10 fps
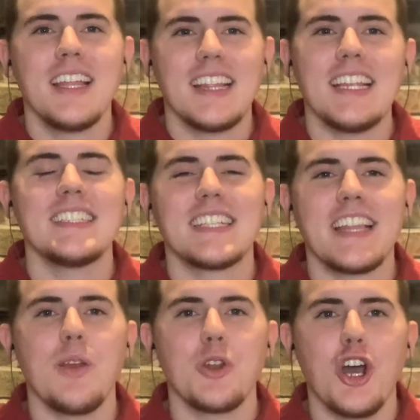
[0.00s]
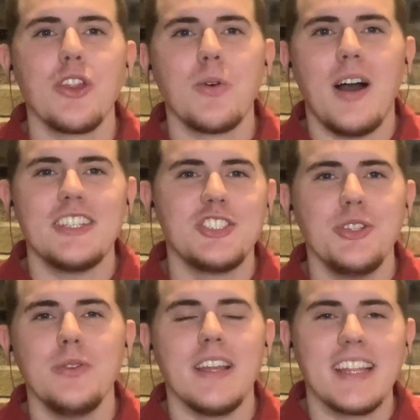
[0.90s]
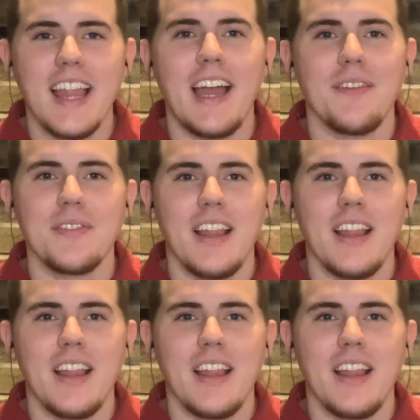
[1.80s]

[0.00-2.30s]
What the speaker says: things that they would otherwise do in life,